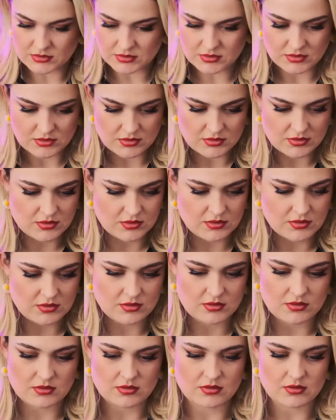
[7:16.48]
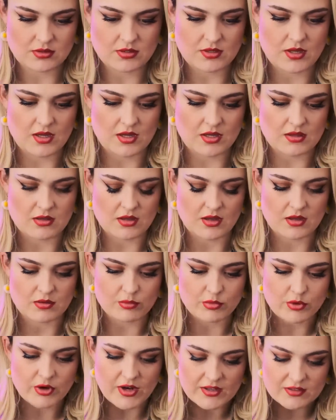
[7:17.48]
the top in place,
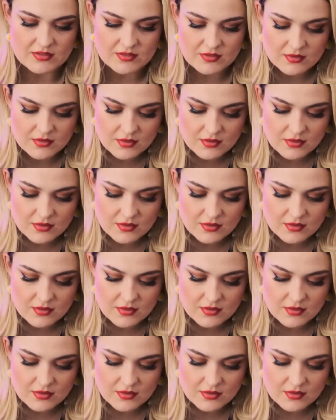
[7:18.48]
I'm guessing,